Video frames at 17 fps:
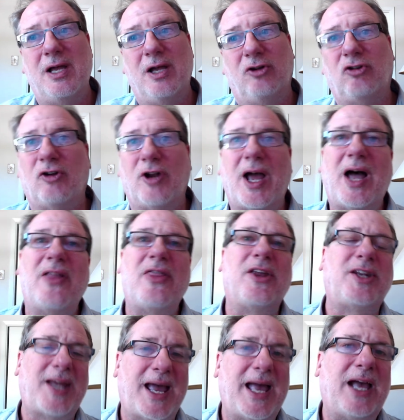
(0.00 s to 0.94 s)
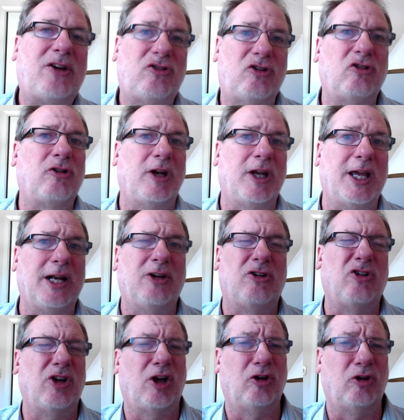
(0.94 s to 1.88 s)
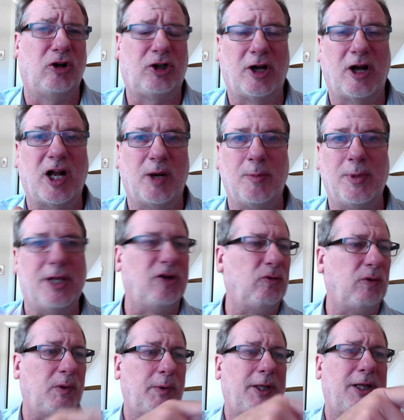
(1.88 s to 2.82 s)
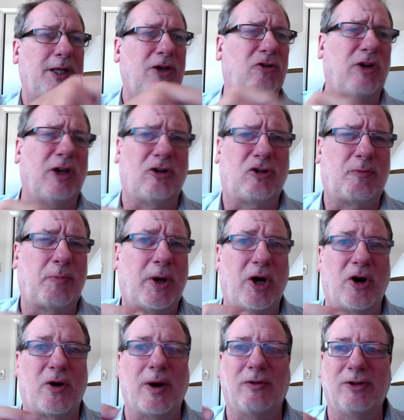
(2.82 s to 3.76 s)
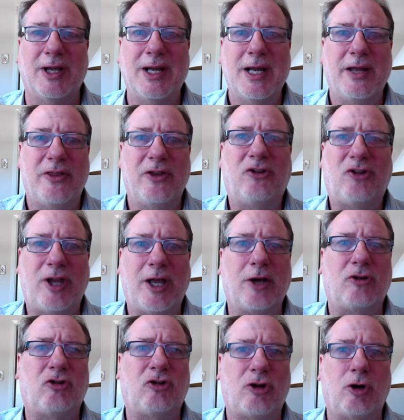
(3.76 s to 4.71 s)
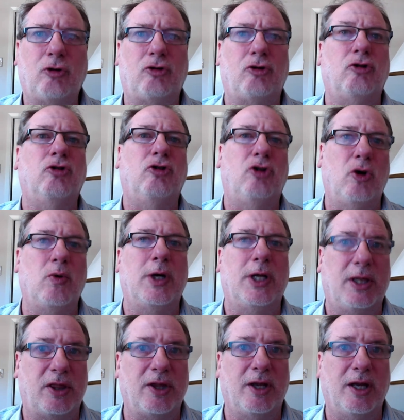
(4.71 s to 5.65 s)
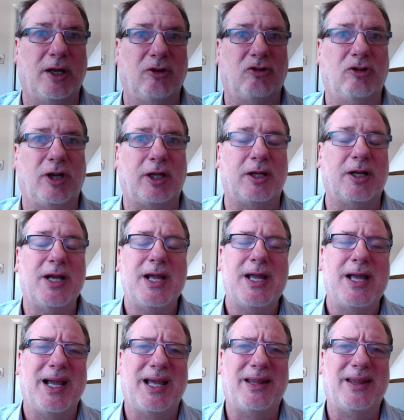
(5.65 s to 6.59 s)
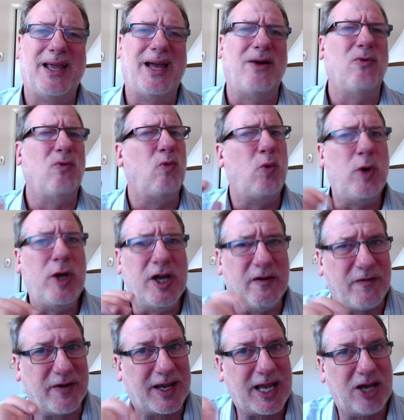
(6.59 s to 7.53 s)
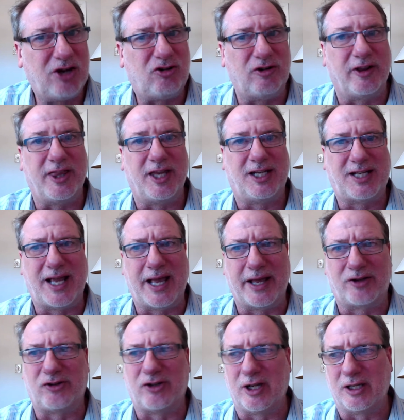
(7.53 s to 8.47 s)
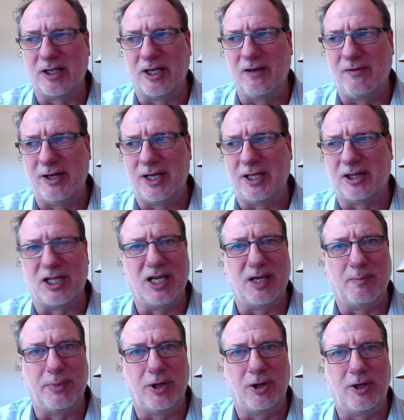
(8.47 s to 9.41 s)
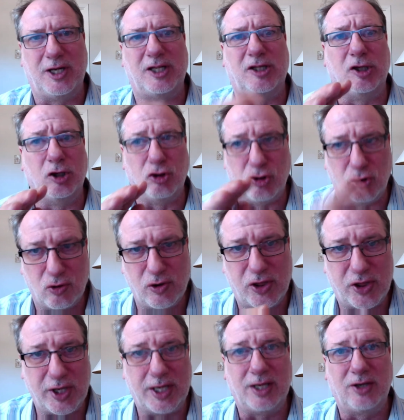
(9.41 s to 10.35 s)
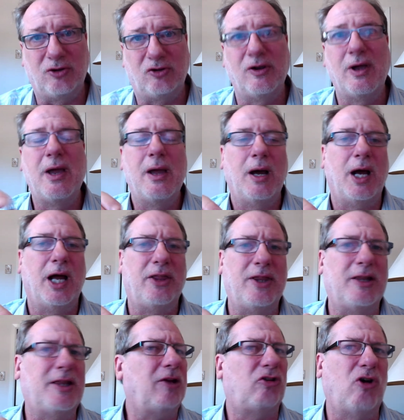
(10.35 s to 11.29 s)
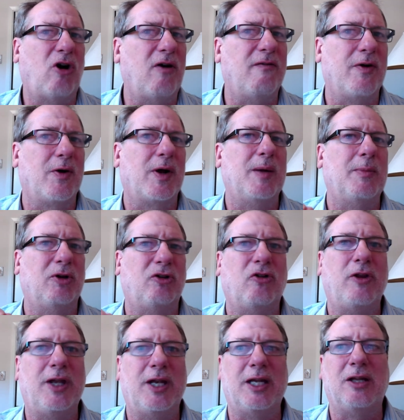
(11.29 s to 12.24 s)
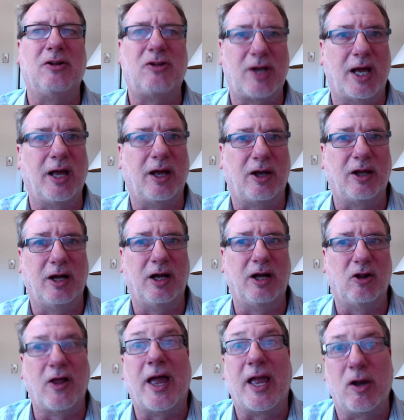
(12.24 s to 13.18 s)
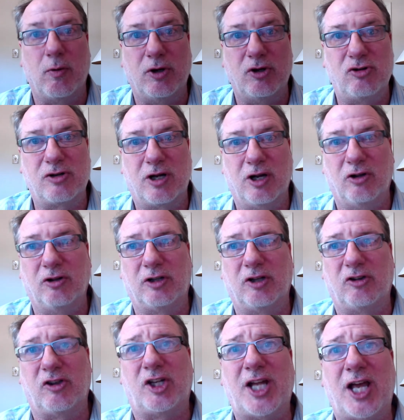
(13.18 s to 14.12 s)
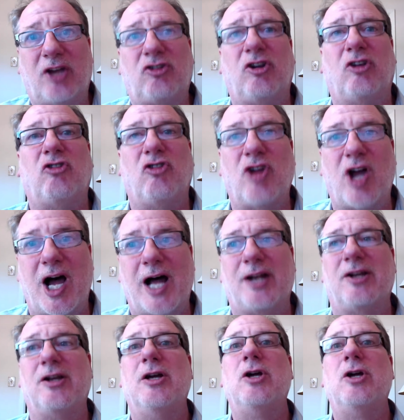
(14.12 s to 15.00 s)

So now the text is going to get its own autonomy, and as we read in these next paragraphs, this text starts doing things, and and that reification of the text and giving it the ability to do things, I think that's all very misleading uh, language because the text is not